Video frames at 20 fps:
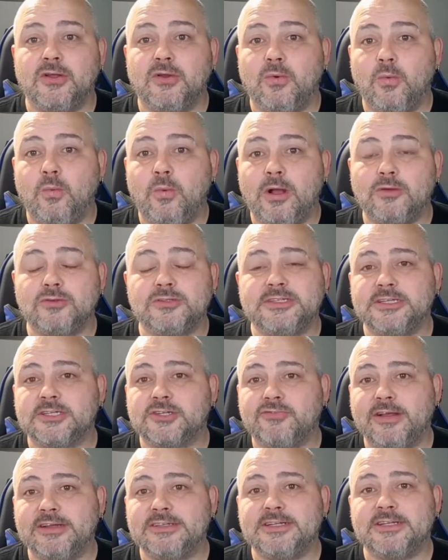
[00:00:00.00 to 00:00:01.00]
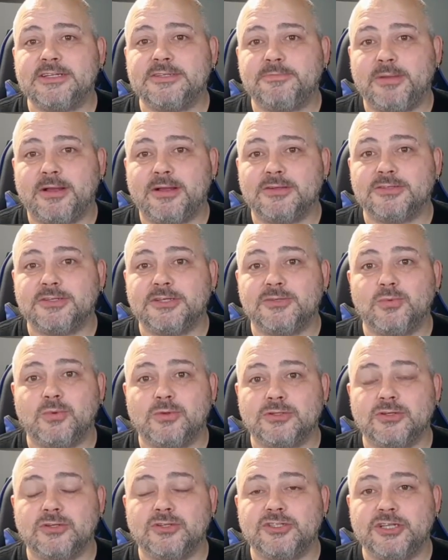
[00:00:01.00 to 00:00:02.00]
whilst this cretinous bastard
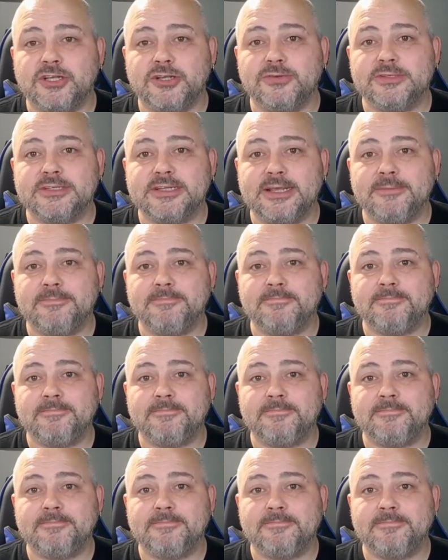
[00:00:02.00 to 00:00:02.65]
was on duty.